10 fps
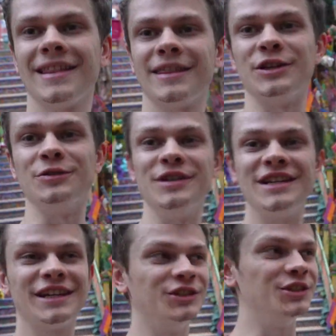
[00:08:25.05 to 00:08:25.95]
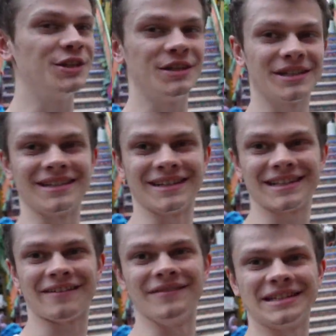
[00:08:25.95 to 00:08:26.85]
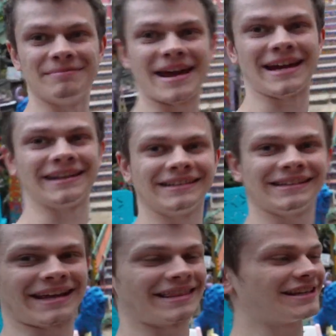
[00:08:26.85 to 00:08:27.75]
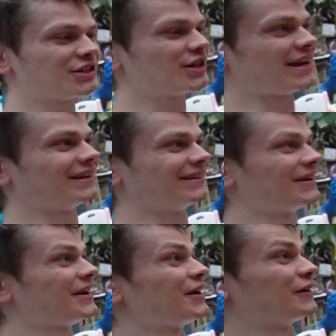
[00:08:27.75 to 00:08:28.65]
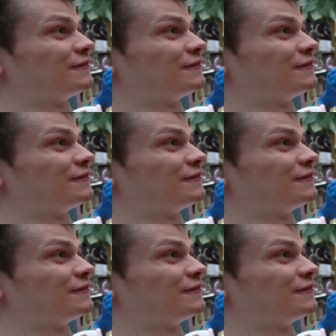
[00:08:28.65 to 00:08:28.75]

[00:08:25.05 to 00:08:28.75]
The unique geniusness of this man, like this chandelier here